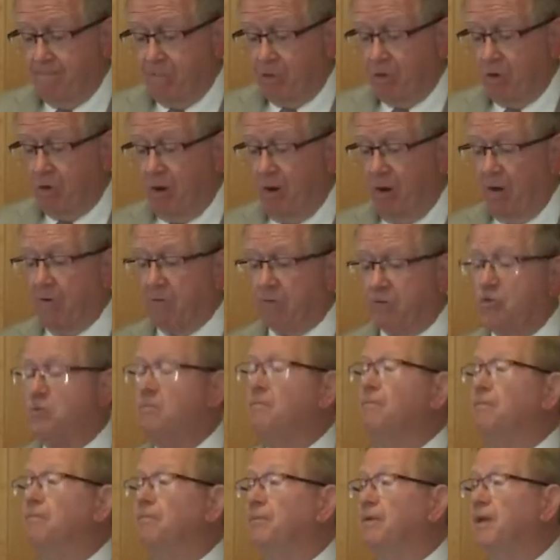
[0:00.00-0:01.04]

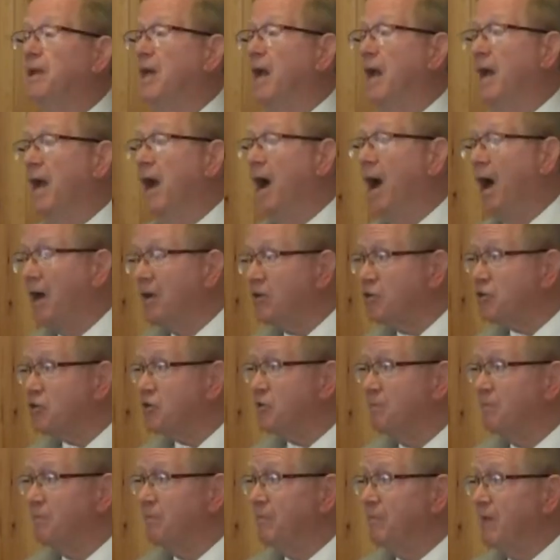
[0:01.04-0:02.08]
cause
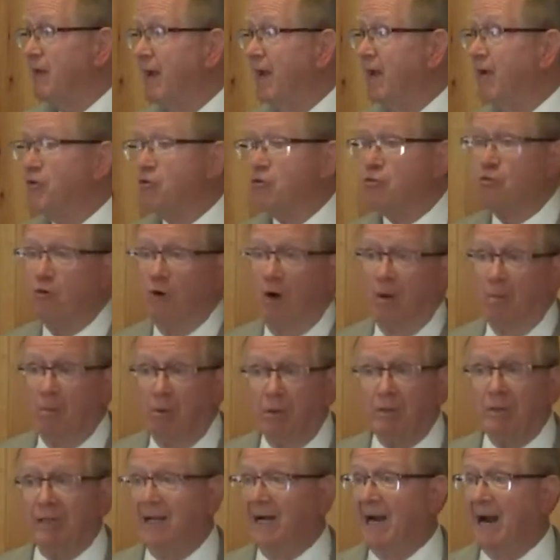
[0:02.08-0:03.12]
chaos and
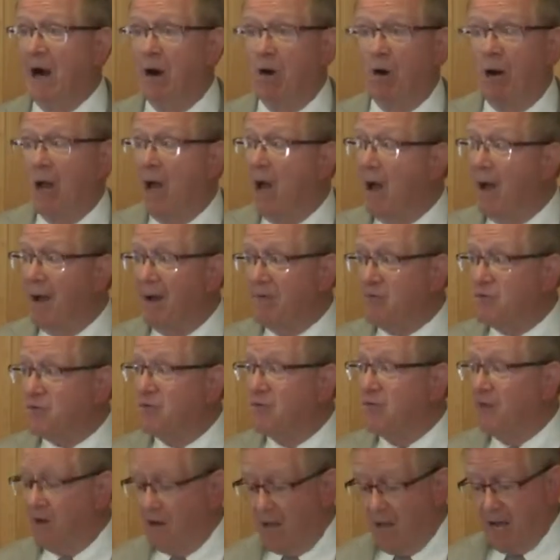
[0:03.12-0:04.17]
trouble in our lives
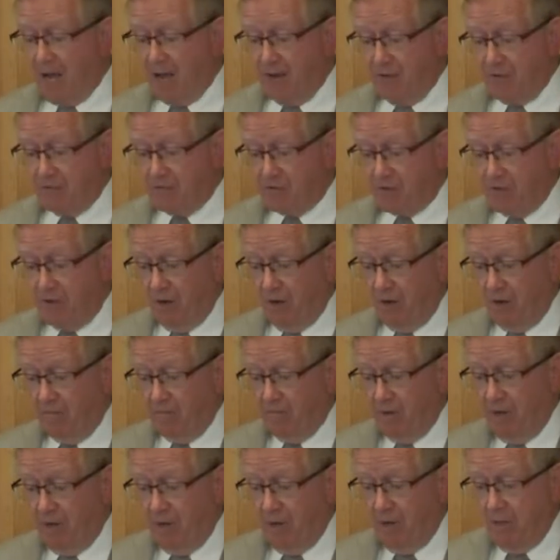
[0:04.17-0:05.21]
and the lives of
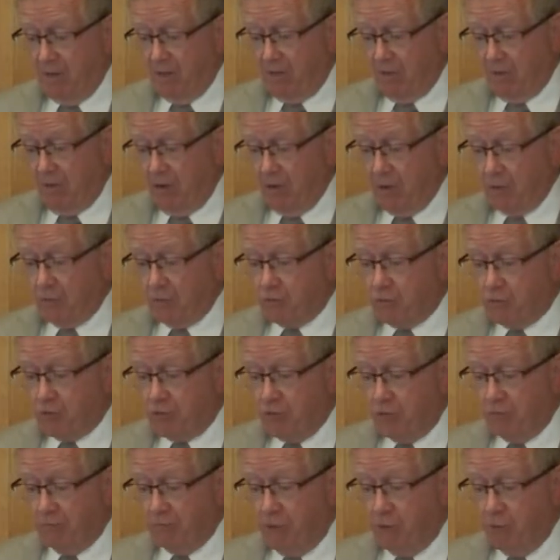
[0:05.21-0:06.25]
those
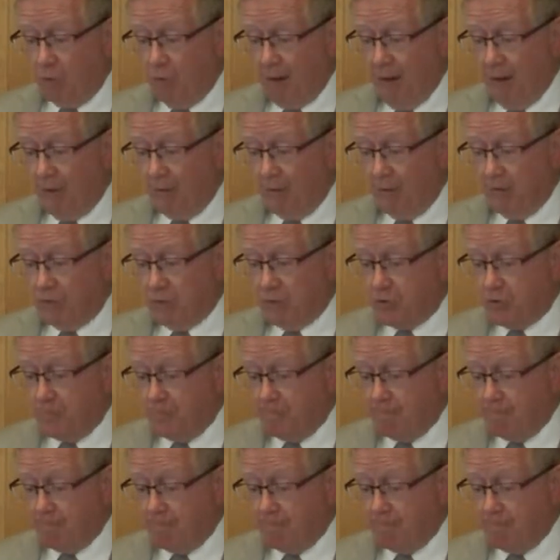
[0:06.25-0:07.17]
around us.